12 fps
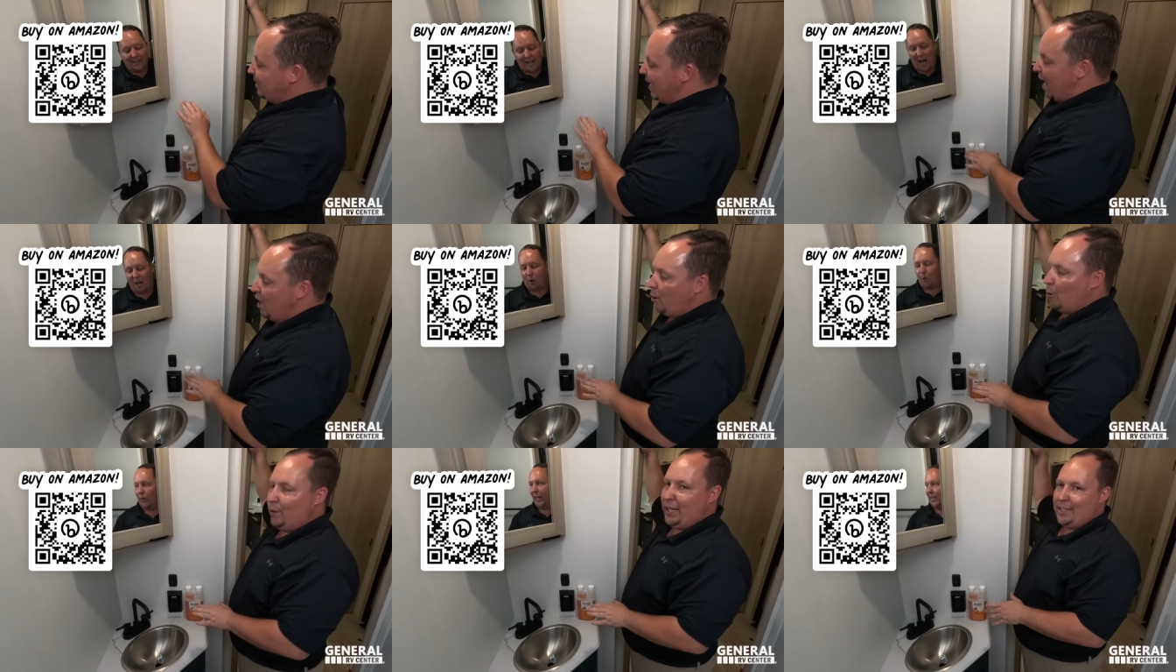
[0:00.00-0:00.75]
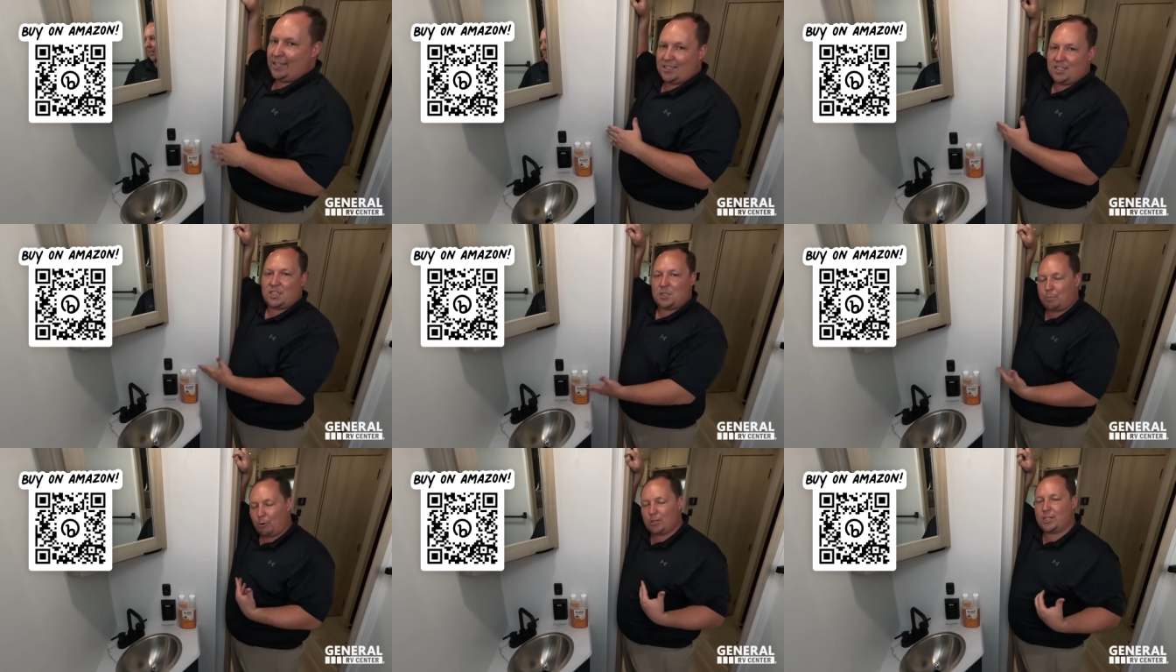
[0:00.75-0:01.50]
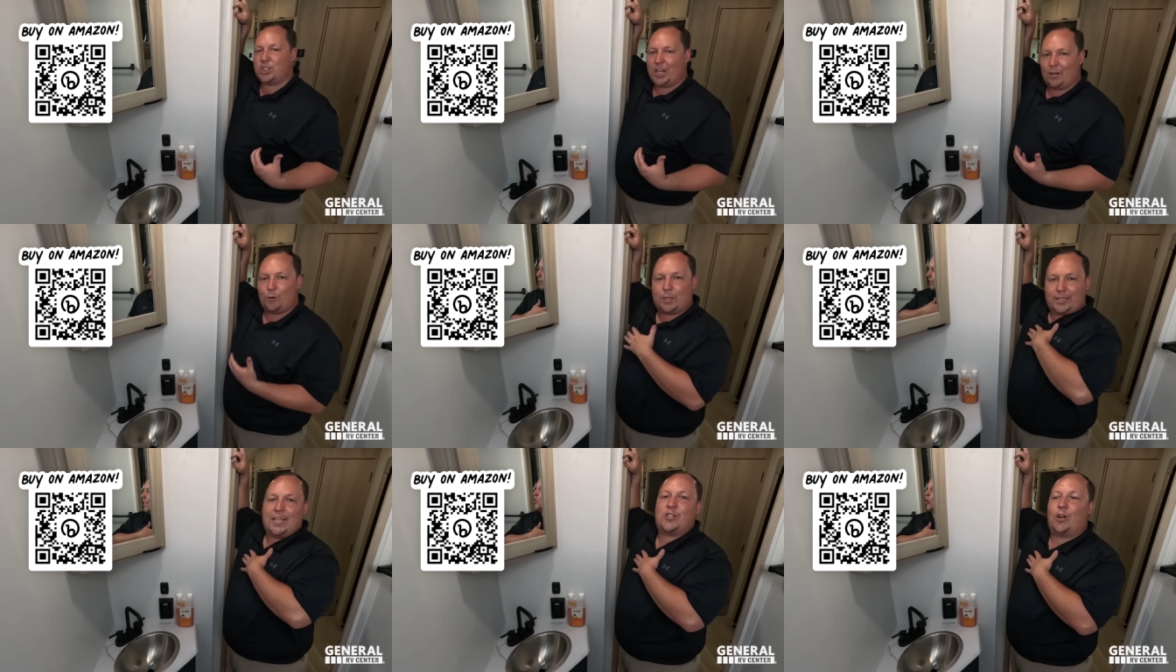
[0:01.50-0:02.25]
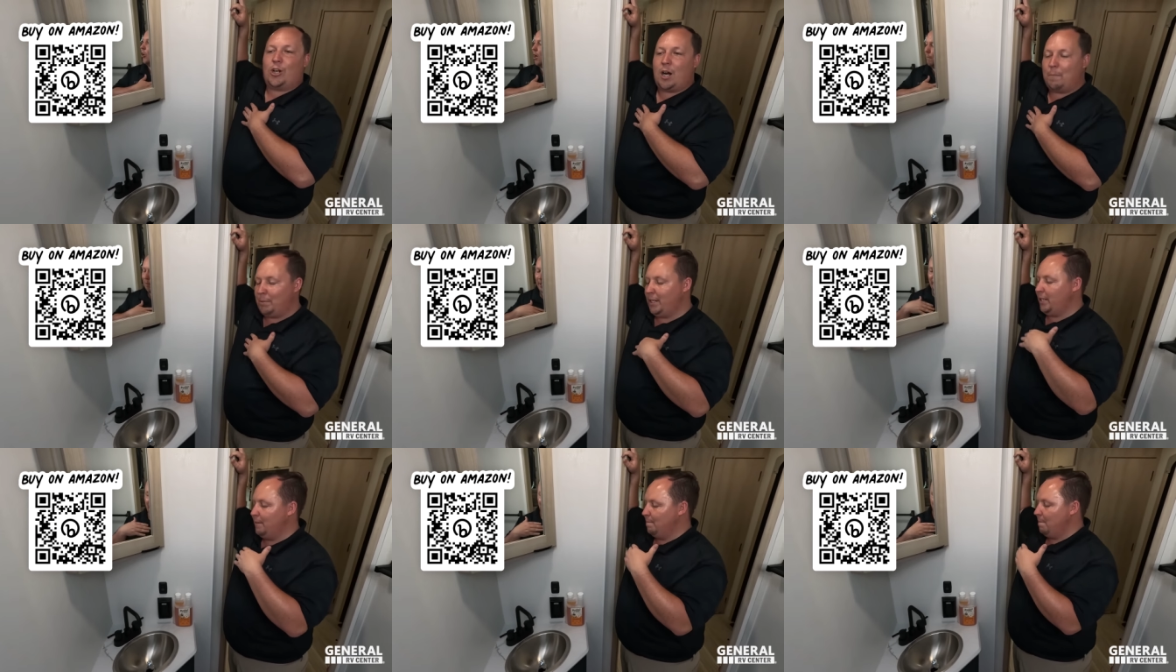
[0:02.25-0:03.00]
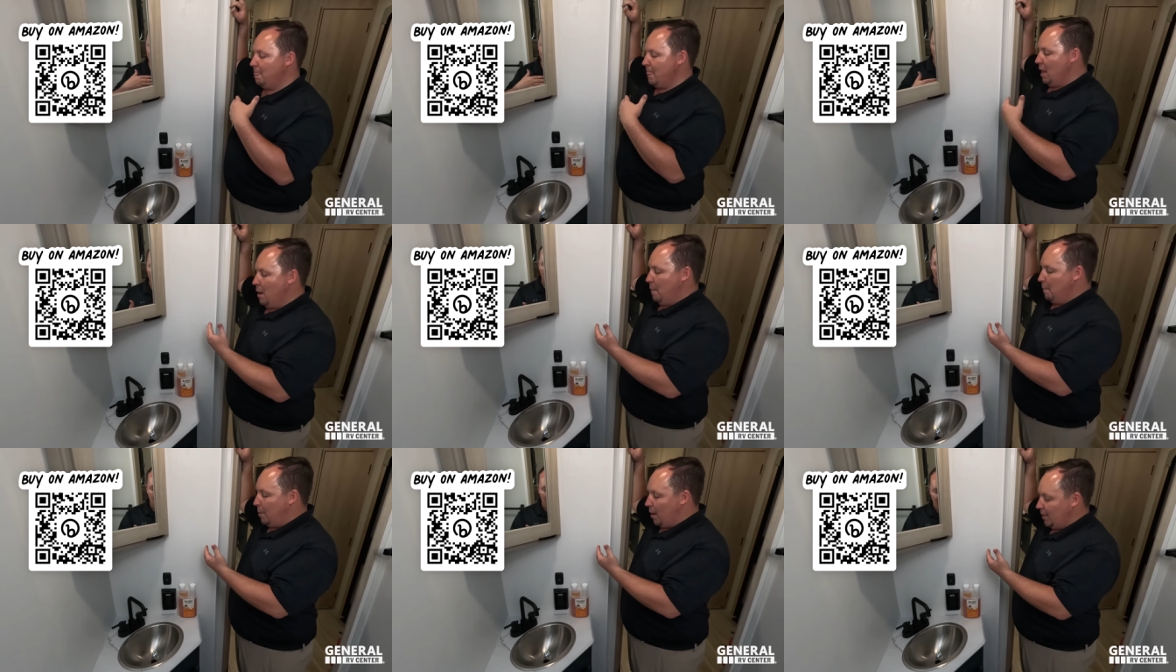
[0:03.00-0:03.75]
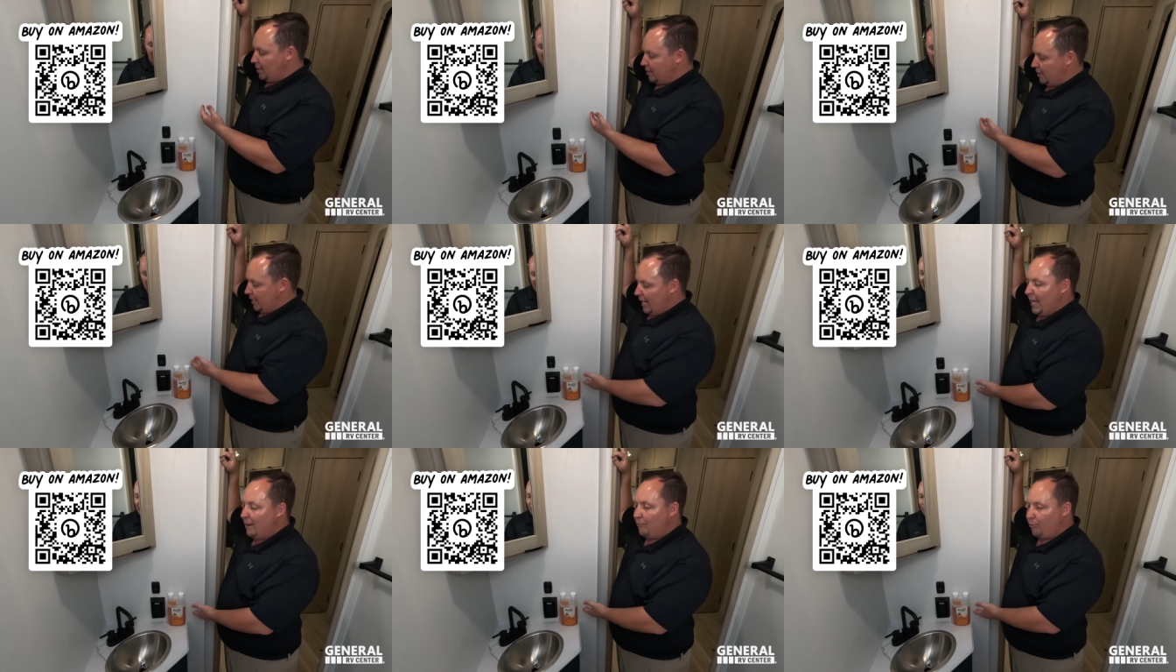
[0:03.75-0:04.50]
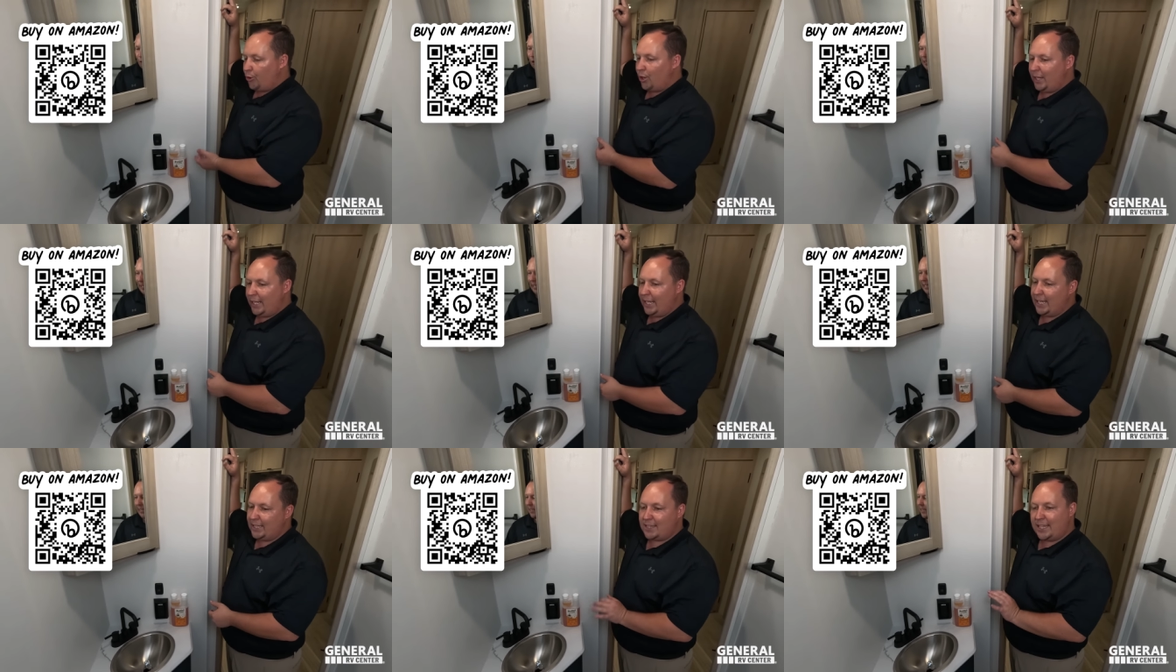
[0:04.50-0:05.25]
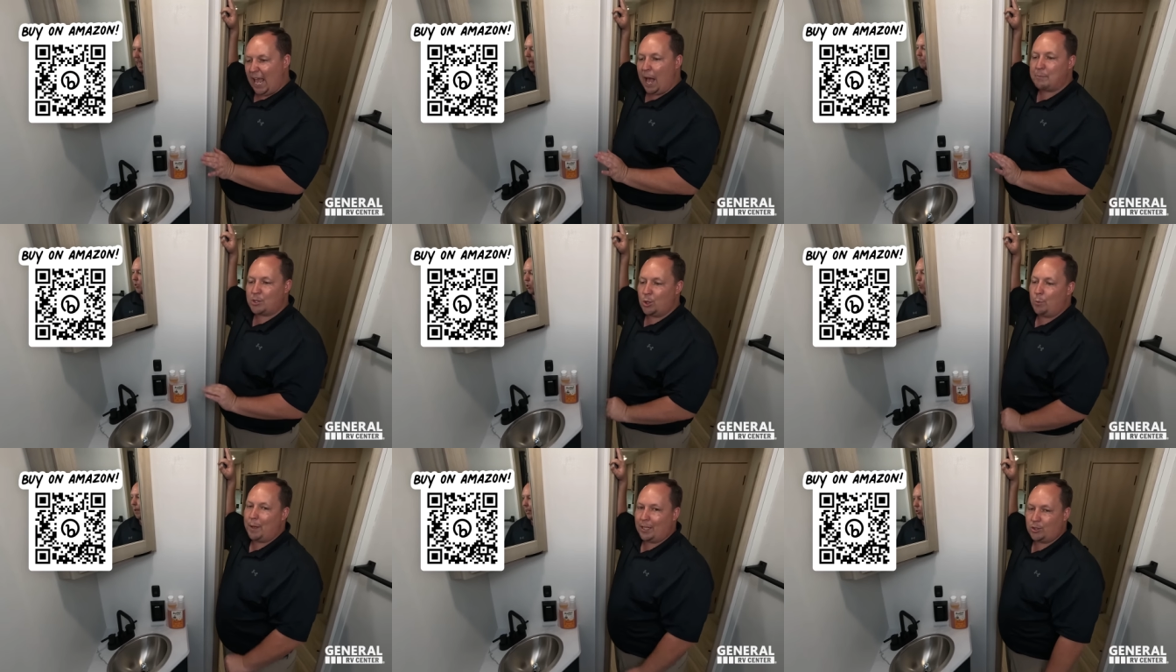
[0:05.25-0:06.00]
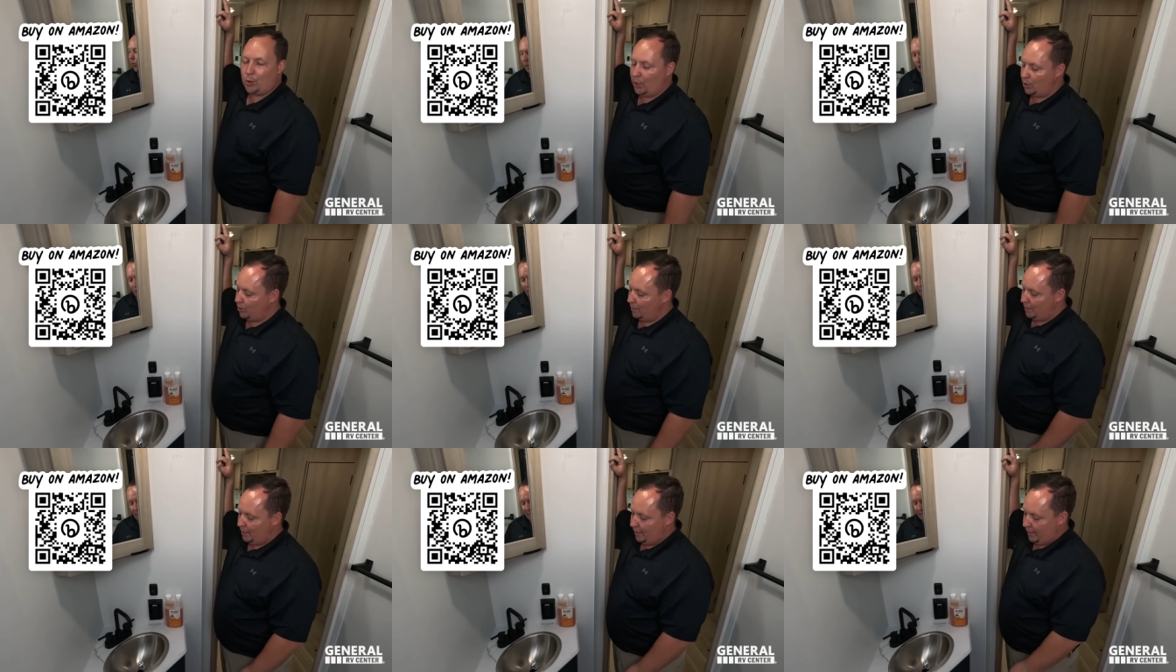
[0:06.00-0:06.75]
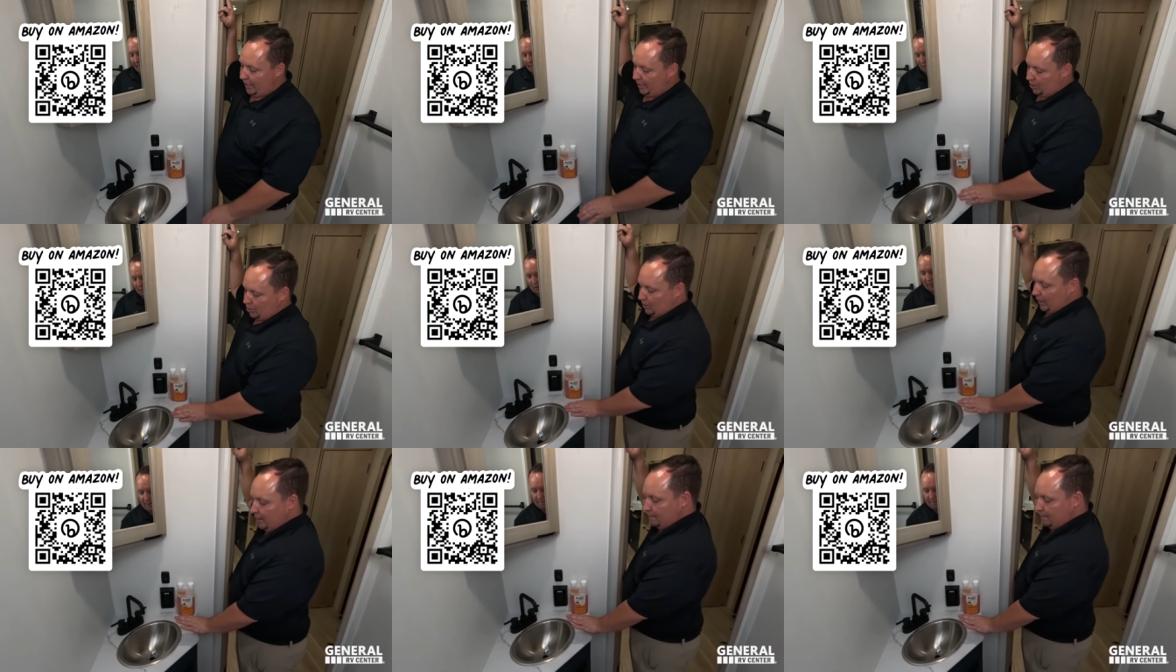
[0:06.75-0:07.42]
Not only does it support the channel, because that's our company, but it really is the absolute best toilet treatment in the industry.